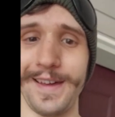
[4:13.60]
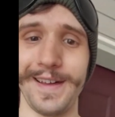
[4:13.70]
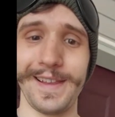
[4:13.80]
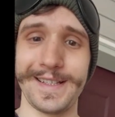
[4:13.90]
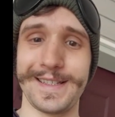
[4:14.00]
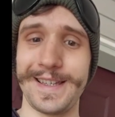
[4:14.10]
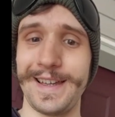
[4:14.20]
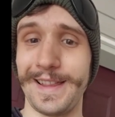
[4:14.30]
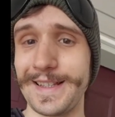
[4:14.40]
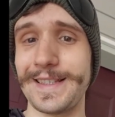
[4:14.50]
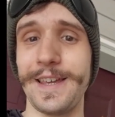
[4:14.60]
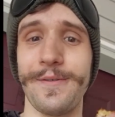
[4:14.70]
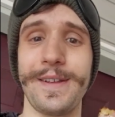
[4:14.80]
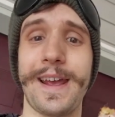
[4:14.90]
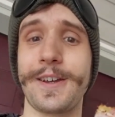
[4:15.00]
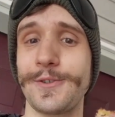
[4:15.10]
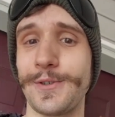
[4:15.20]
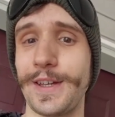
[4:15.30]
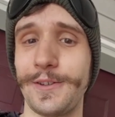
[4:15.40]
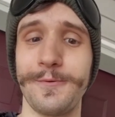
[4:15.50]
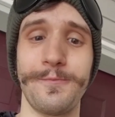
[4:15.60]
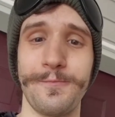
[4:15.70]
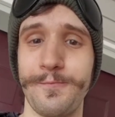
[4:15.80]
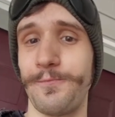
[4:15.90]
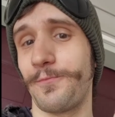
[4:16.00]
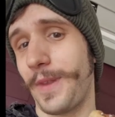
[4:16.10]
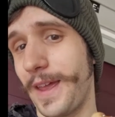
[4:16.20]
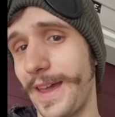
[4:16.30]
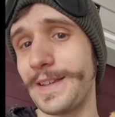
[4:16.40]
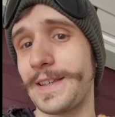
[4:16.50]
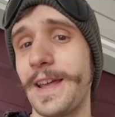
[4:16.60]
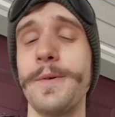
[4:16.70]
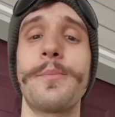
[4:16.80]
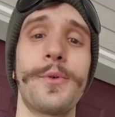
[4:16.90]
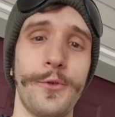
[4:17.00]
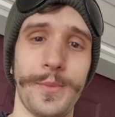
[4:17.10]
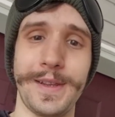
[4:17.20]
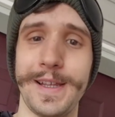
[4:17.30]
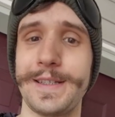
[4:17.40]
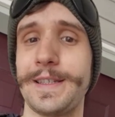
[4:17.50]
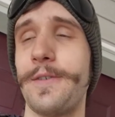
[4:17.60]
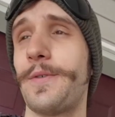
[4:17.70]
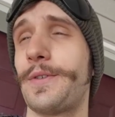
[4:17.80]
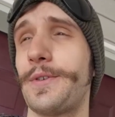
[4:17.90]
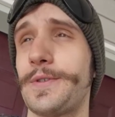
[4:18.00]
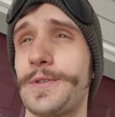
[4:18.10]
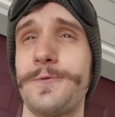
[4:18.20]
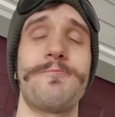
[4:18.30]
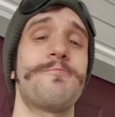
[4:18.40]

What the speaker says: Let's see if it actually is an improvement. Let's see if it is